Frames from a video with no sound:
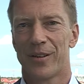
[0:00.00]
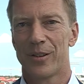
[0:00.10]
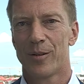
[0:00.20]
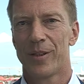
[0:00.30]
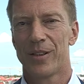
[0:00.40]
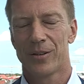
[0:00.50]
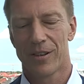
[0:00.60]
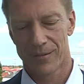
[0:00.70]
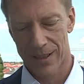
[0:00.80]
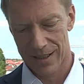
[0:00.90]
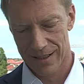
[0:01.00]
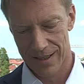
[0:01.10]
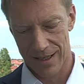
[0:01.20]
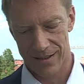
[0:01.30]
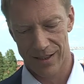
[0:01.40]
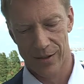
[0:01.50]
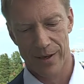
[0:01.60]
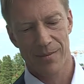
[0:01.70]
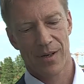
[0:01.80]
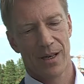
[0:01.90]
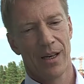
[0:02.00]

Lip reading: European Union Week at TUM.